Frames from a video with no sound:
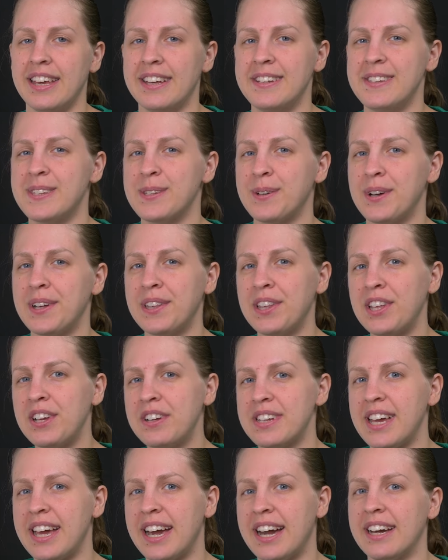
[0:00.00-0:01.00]
And so I
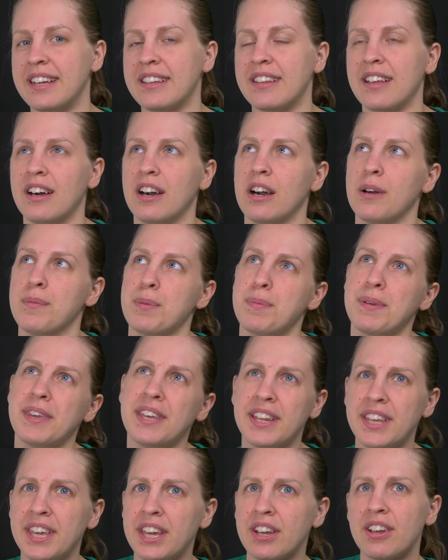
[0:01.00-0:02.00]
looked at um, the
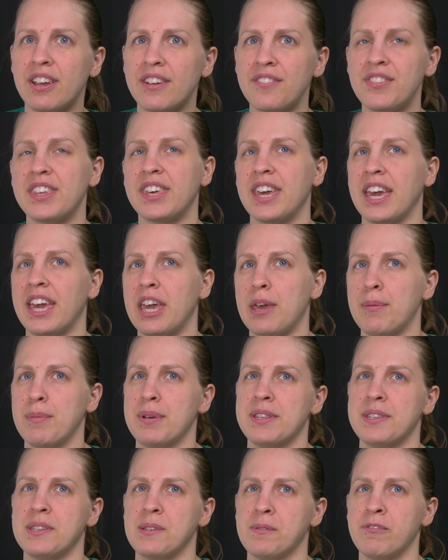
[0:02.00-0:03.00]
beginning area of the
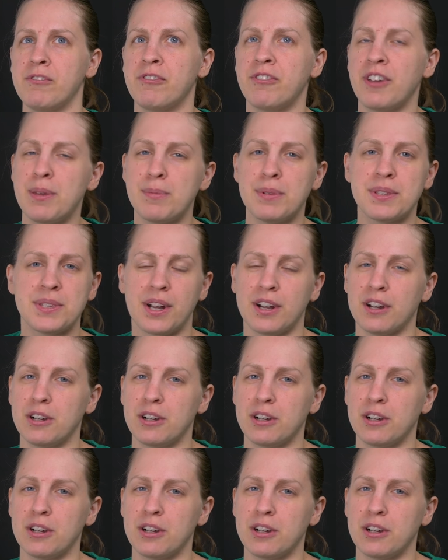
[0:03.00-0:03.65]
game and some famous